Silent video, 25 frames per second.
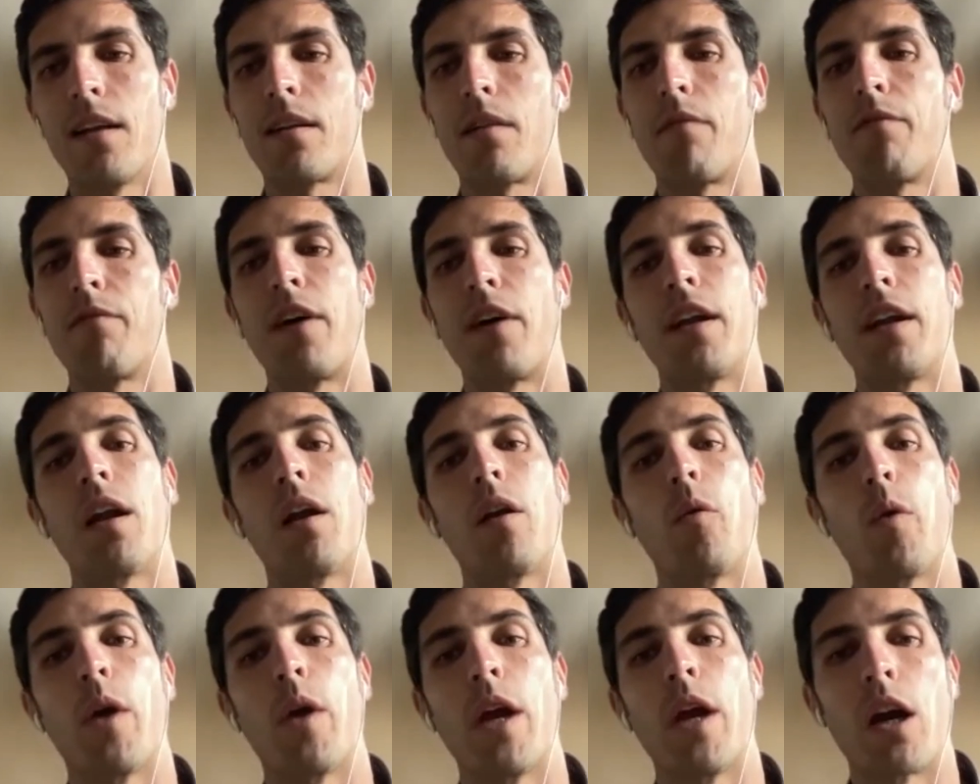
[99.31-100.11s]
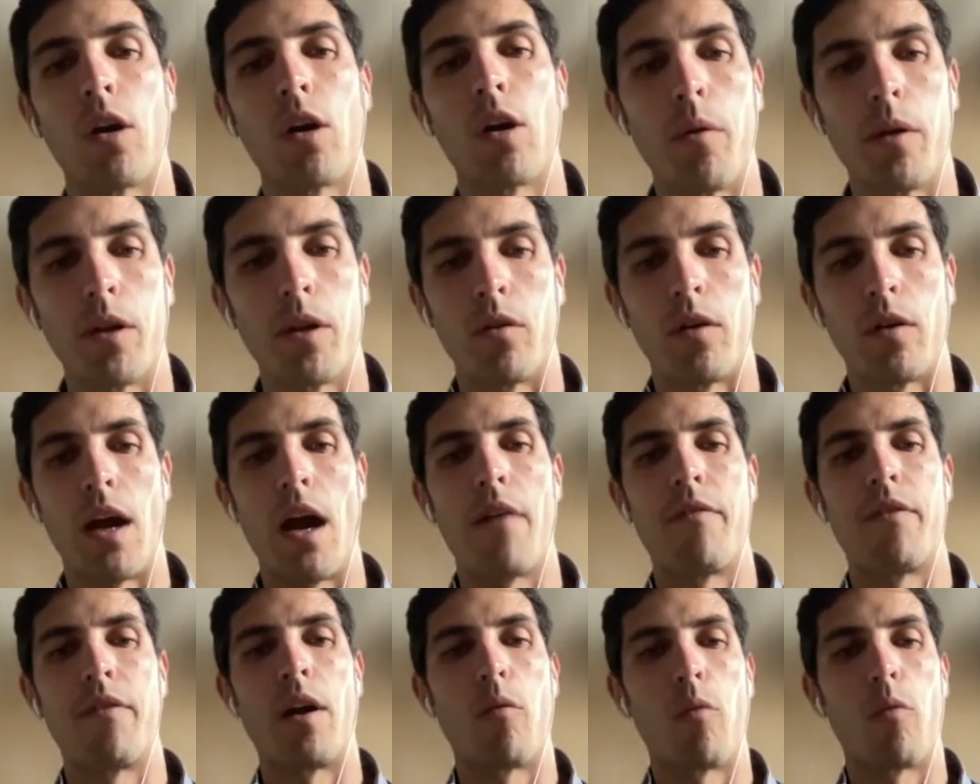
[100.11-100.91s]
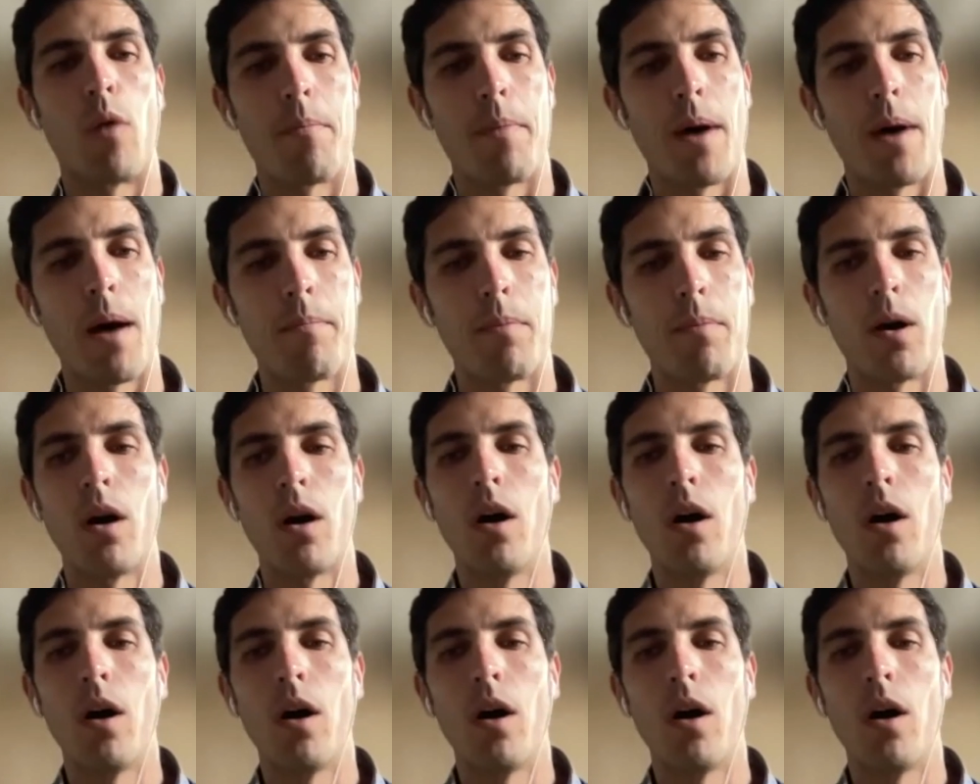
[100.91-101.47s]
And finally, we are going to have a wrap up